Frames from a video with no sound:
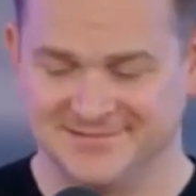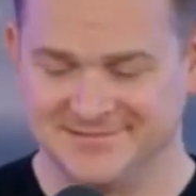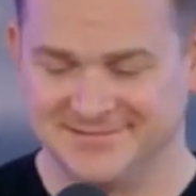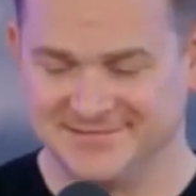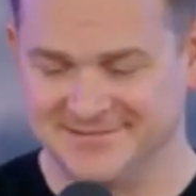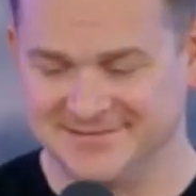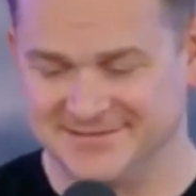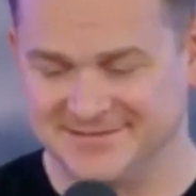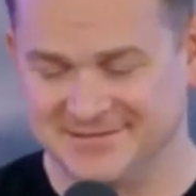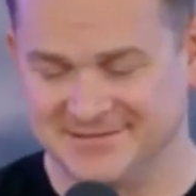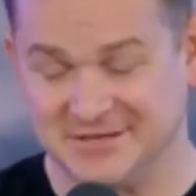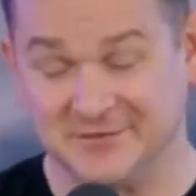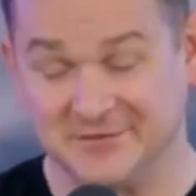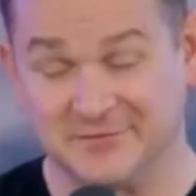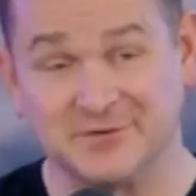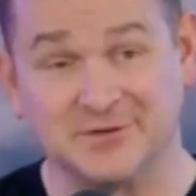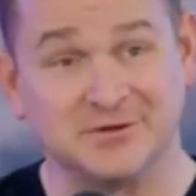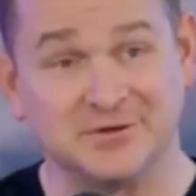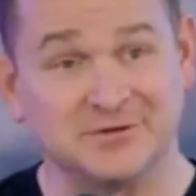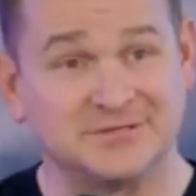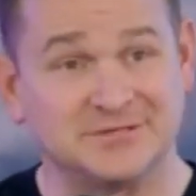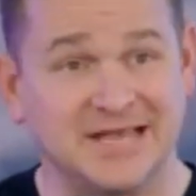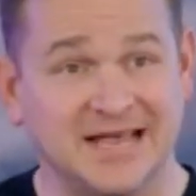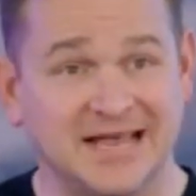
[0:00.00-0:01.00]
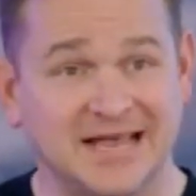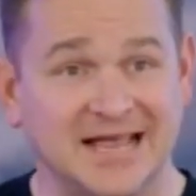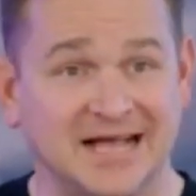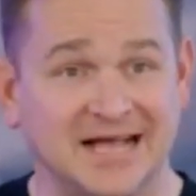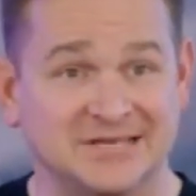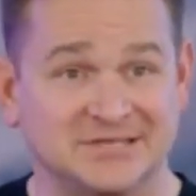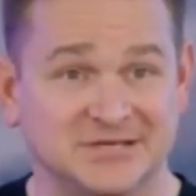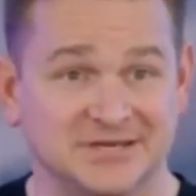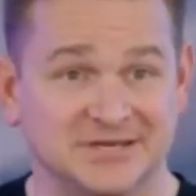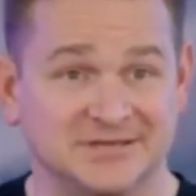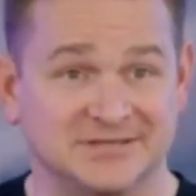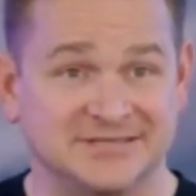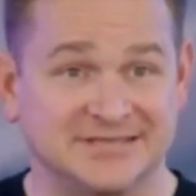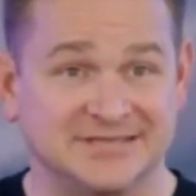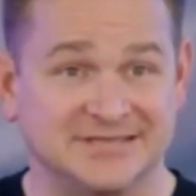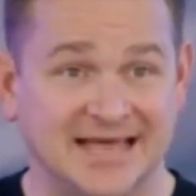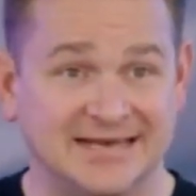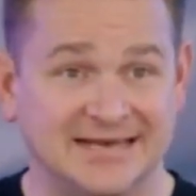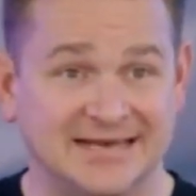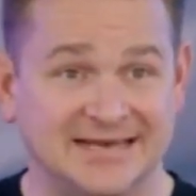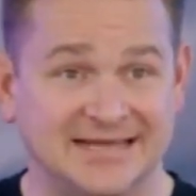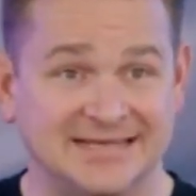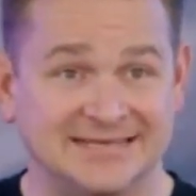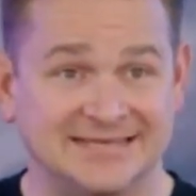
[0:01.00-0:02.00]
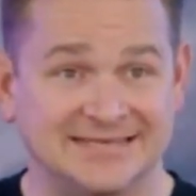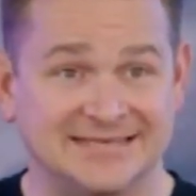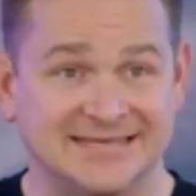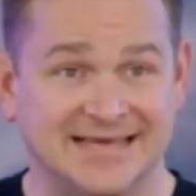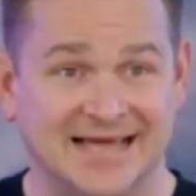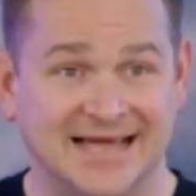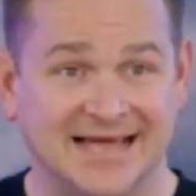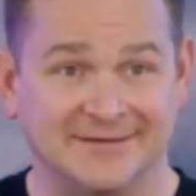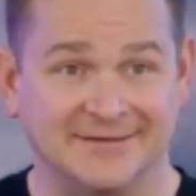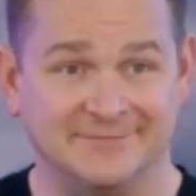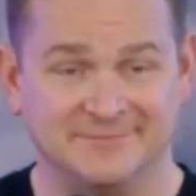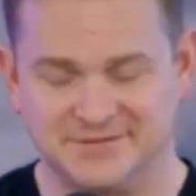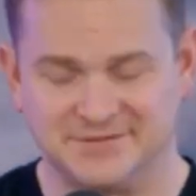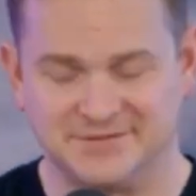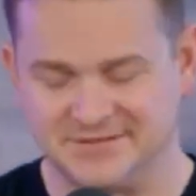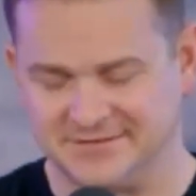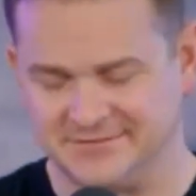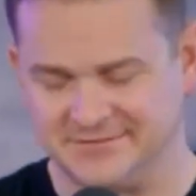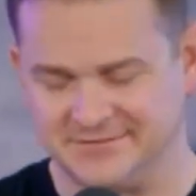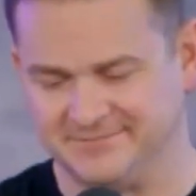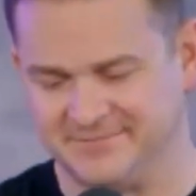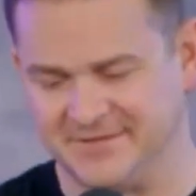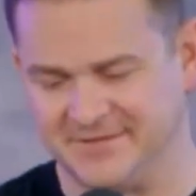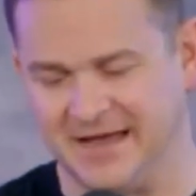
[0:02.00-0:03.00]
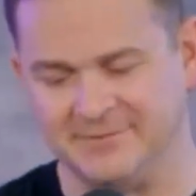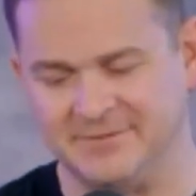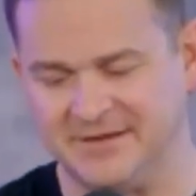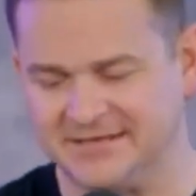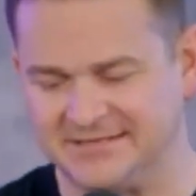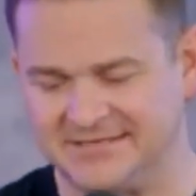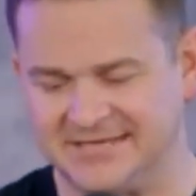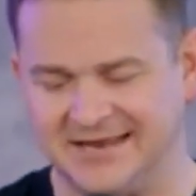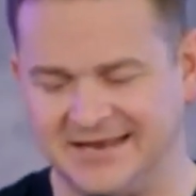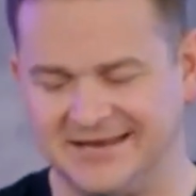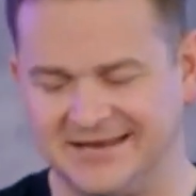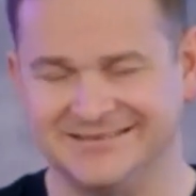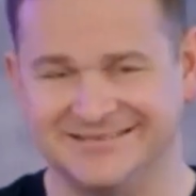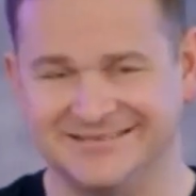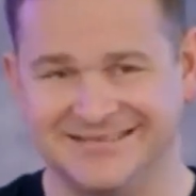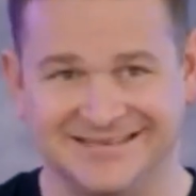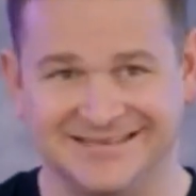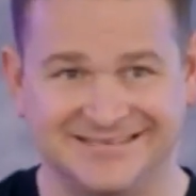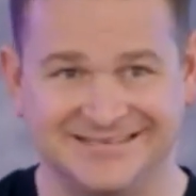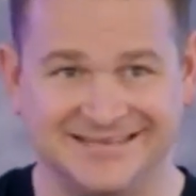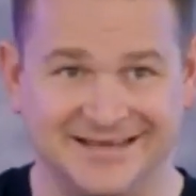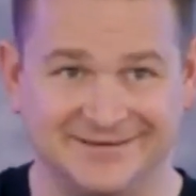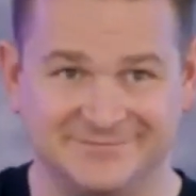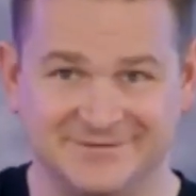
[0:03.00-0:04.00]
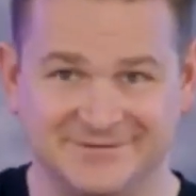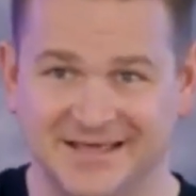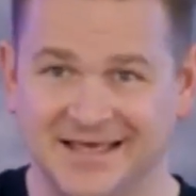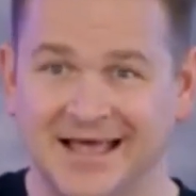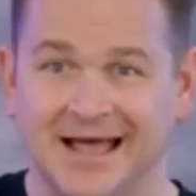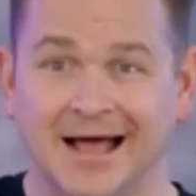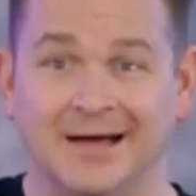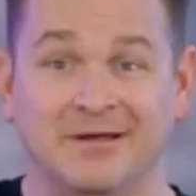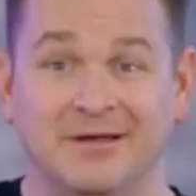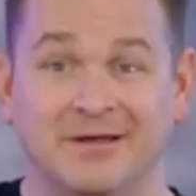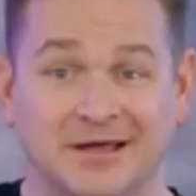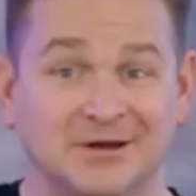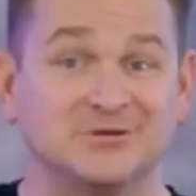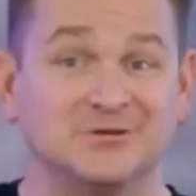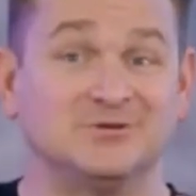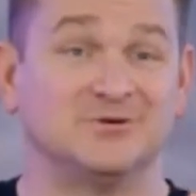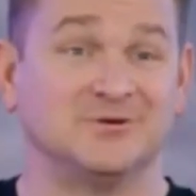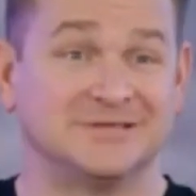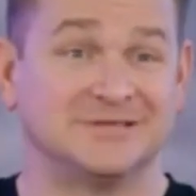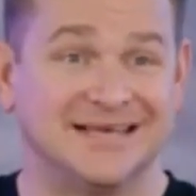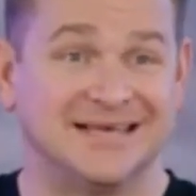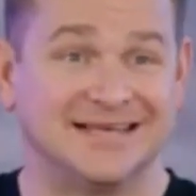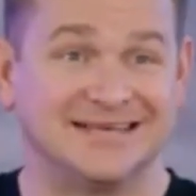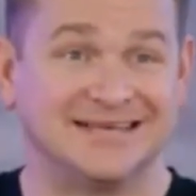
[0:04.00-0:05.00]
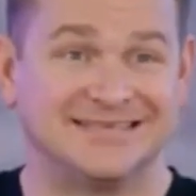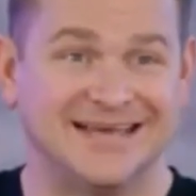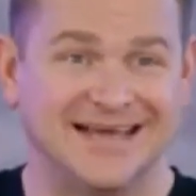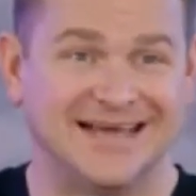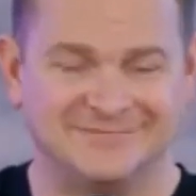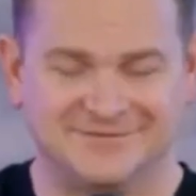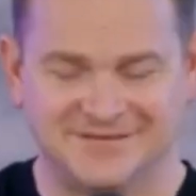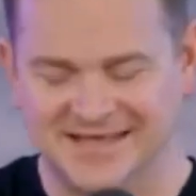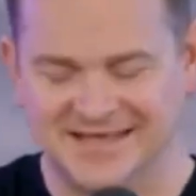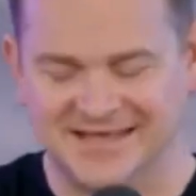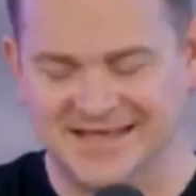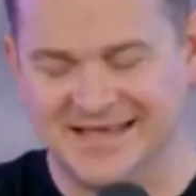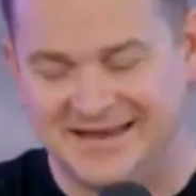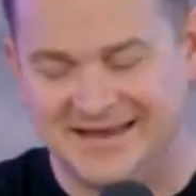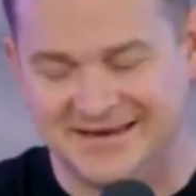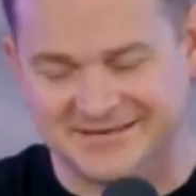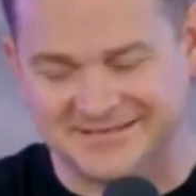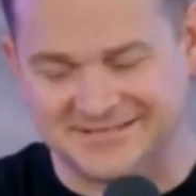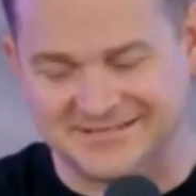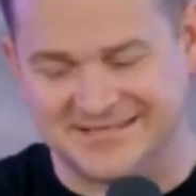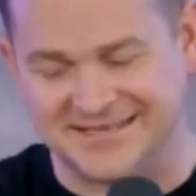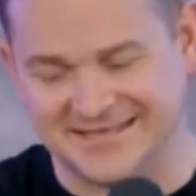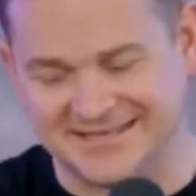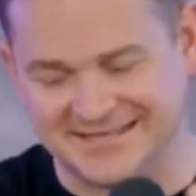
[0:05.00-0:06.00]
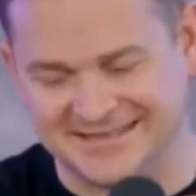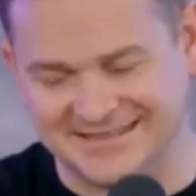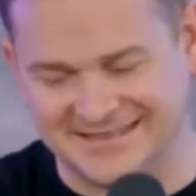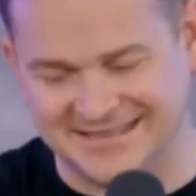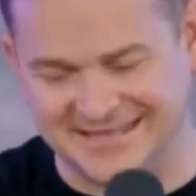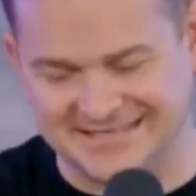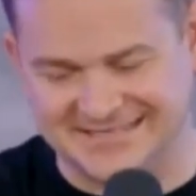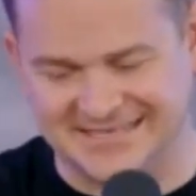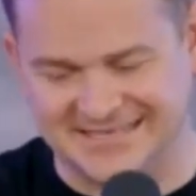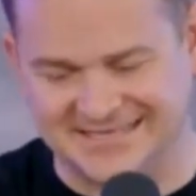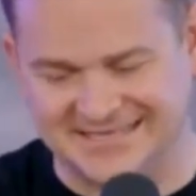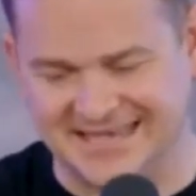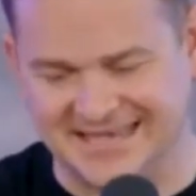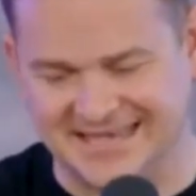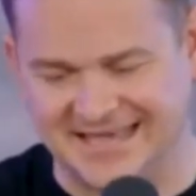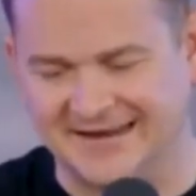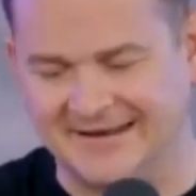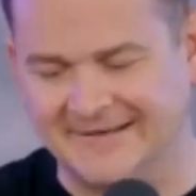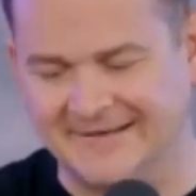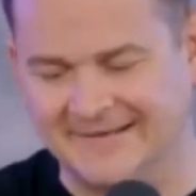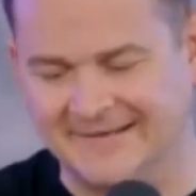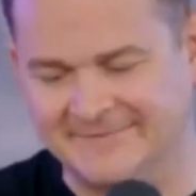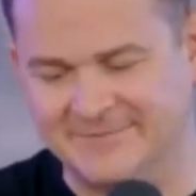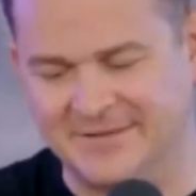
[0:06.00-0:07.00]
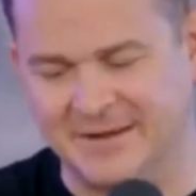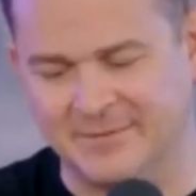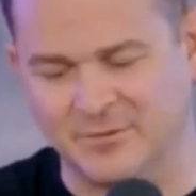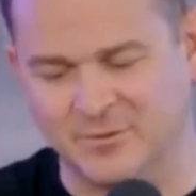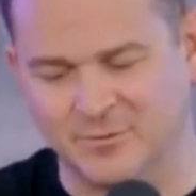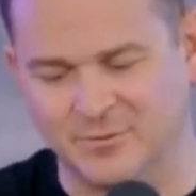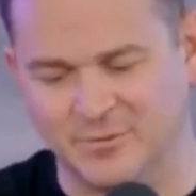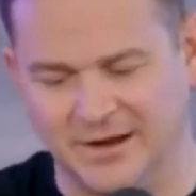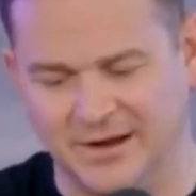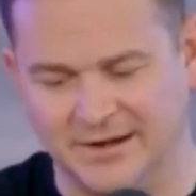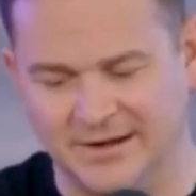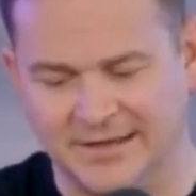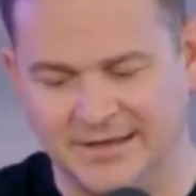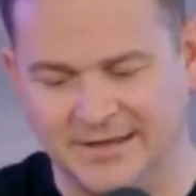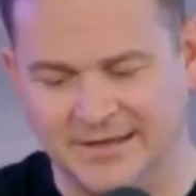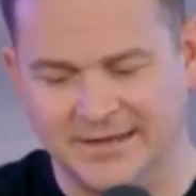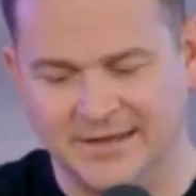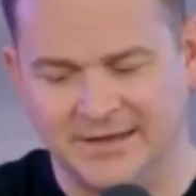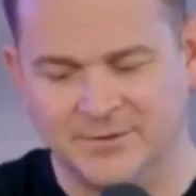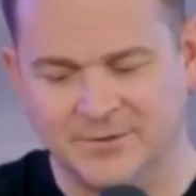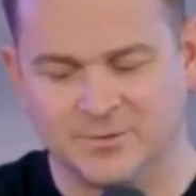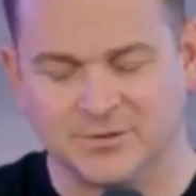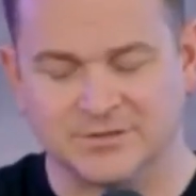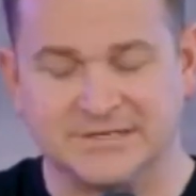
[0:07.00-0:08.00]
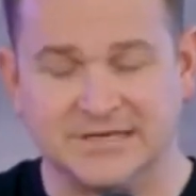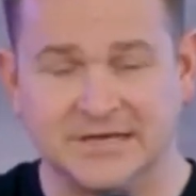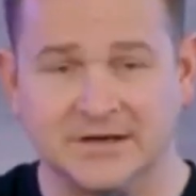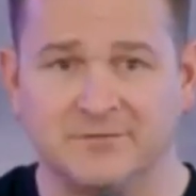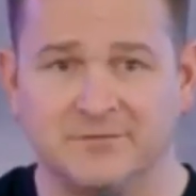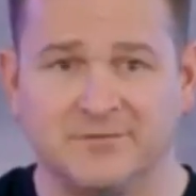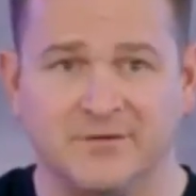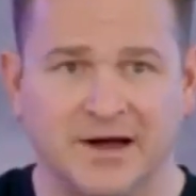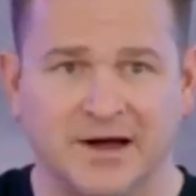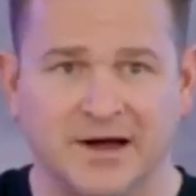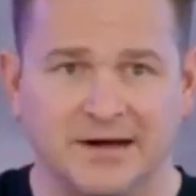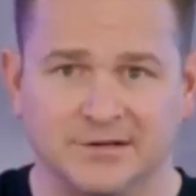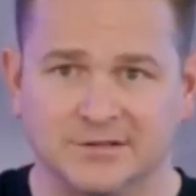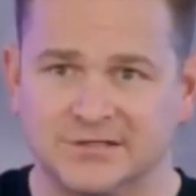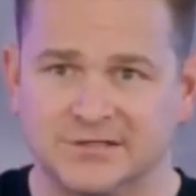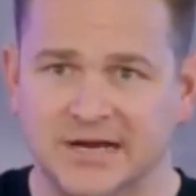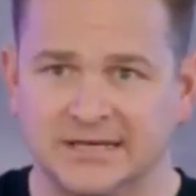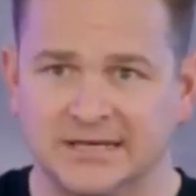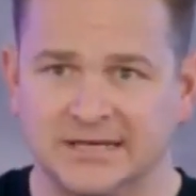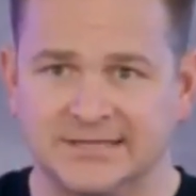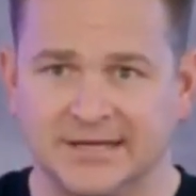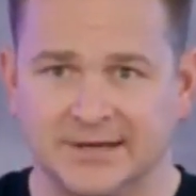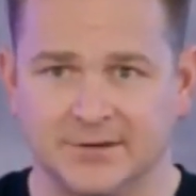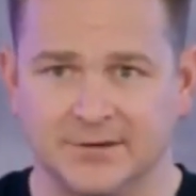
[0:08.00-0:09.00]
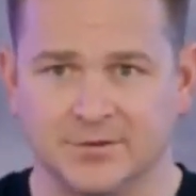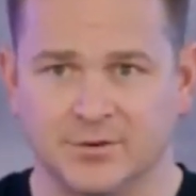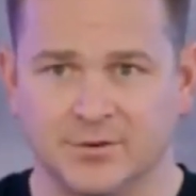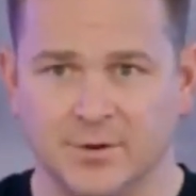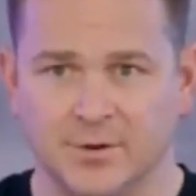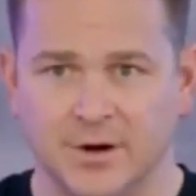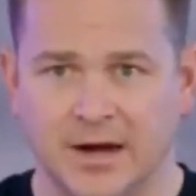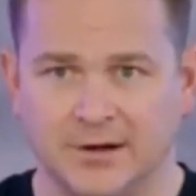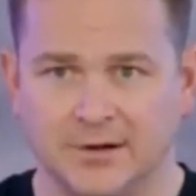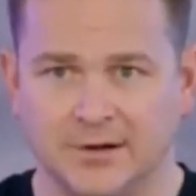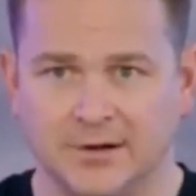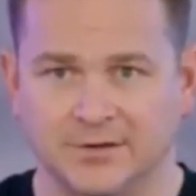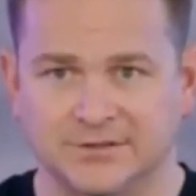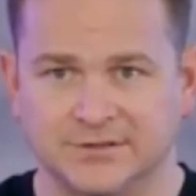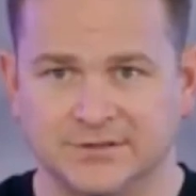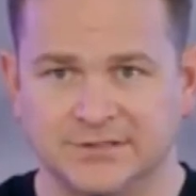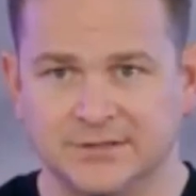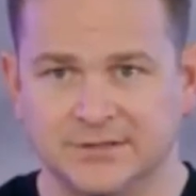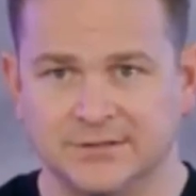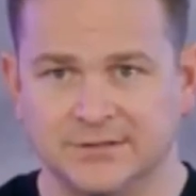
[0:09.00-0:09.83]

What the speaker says: So for Lucy, I got you 10 times. I mean, 10 times. I'm not going to do it 10 times. Here's the list of 10. Number 1, we're deal finders, not deal creators.